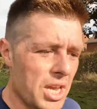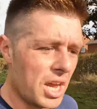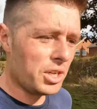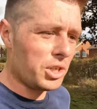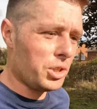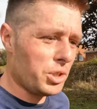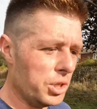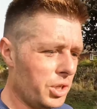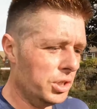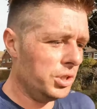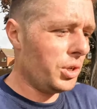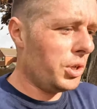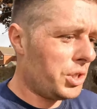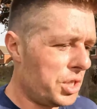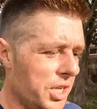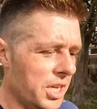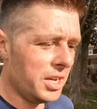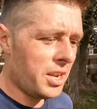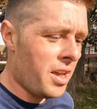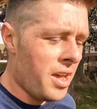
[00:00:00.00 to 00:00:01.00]
session done and
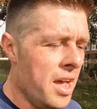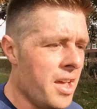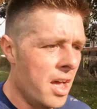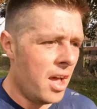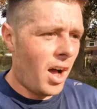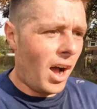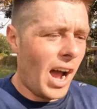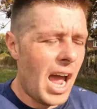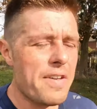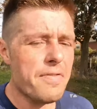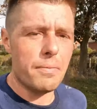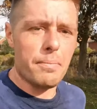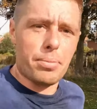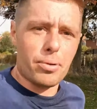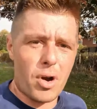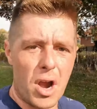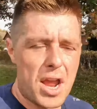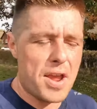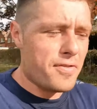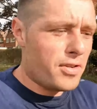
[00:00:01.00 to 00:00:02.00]
dusted. I even
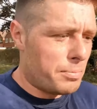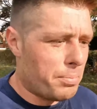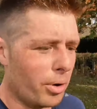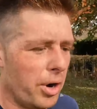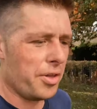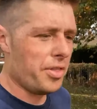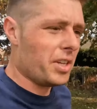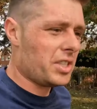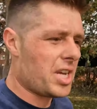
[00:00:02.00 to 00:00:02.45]
braved putting